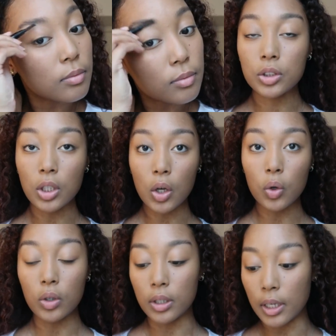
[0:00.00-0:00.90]

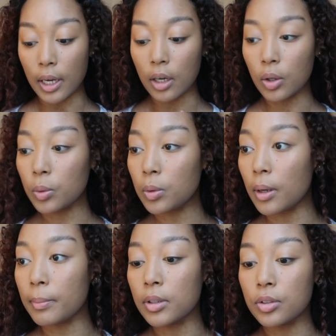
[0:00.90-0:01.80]
So now
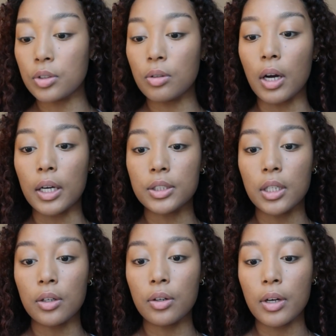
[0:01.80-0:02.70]
I'm gonna do
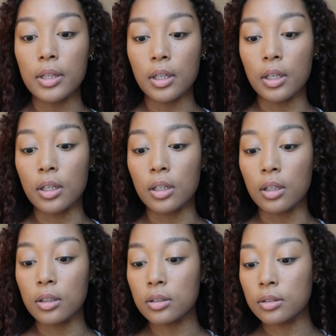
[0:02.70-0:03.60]
eyeshadow and then